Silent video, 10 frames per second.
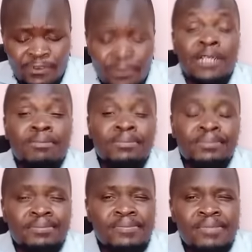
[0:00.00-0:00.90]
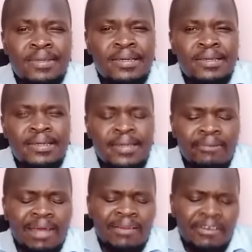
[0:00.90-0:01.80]
forum
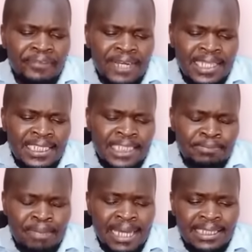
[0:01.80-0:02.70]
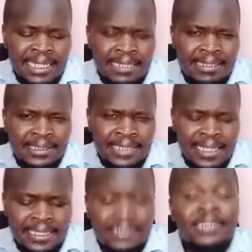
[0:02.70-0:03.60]
that the three-judge bench can
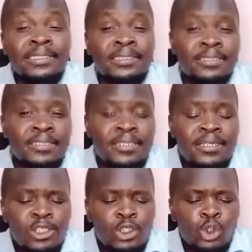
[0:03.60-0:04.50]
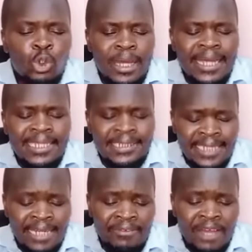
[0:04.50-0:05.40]
decide to
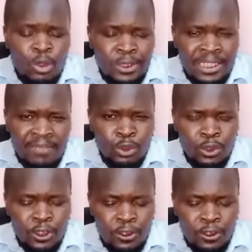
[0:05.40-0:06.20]
extend the conservatory